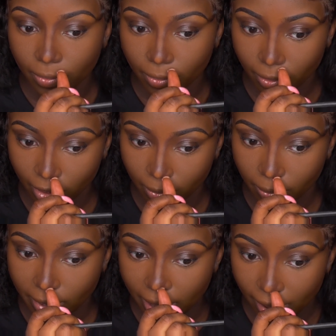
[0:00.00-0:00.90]
growing up
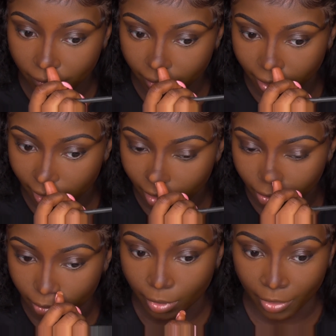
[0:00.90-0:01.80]
with African
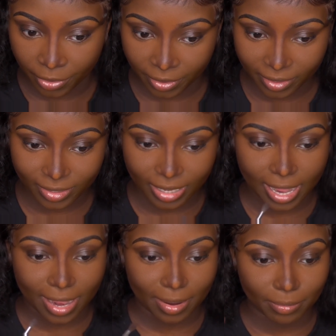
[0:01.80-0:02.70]
brothers
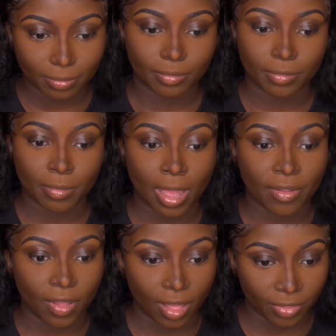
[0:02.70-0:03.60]
and my
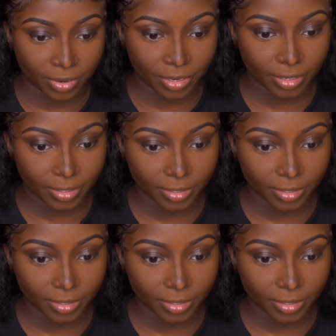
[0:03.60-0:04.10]
father,